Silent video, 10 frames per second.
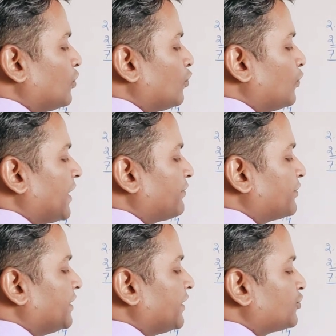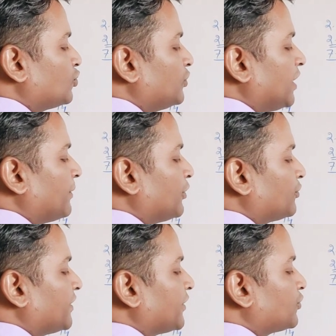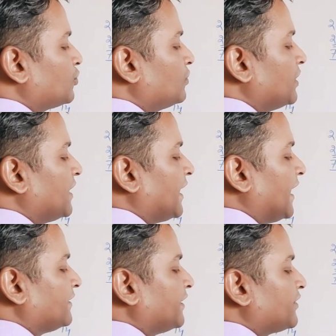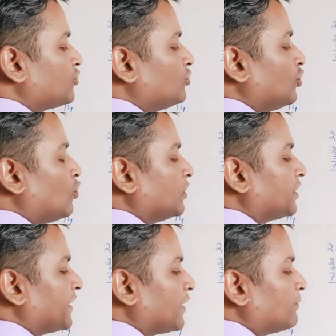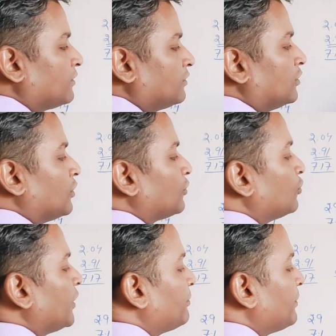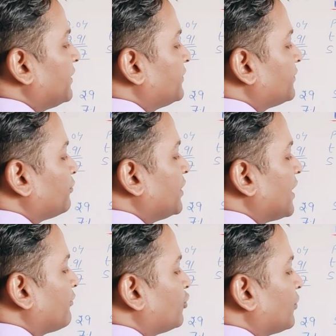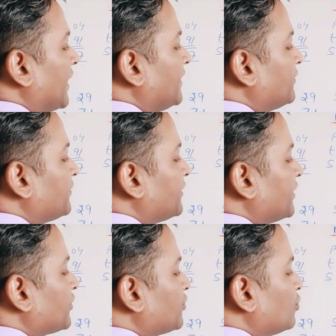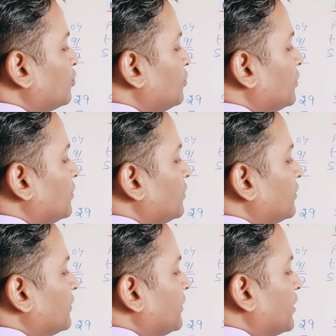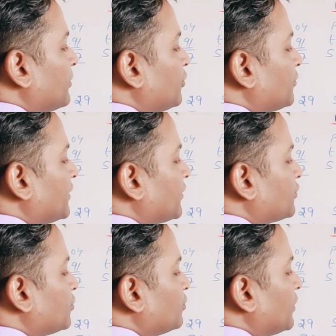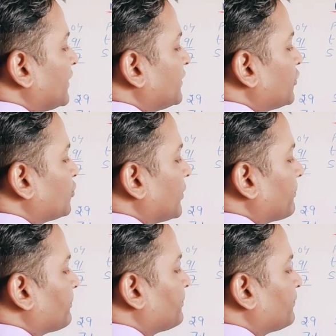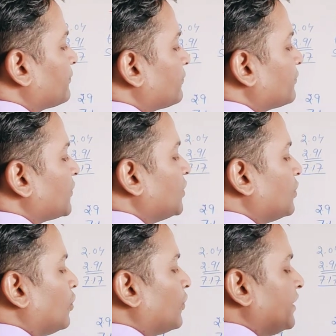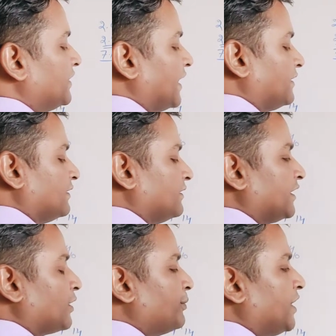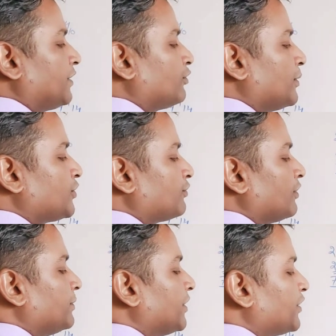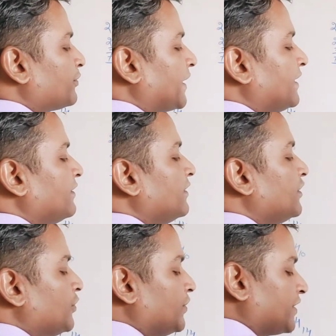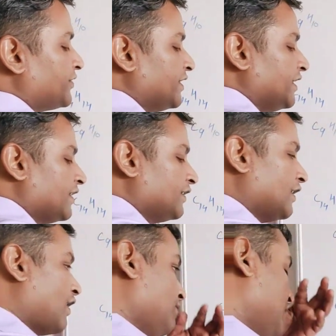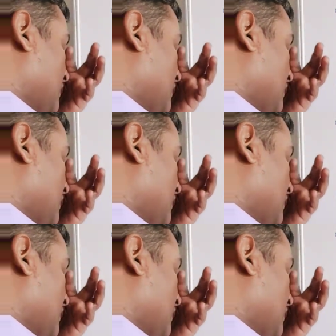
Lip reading: we have CH2 neighbor to CH2 and there is no other neighbor. So it means we have to write CH2 neighbor to CH2 in this way. Only then the complete information will be satisfied. You can see here now.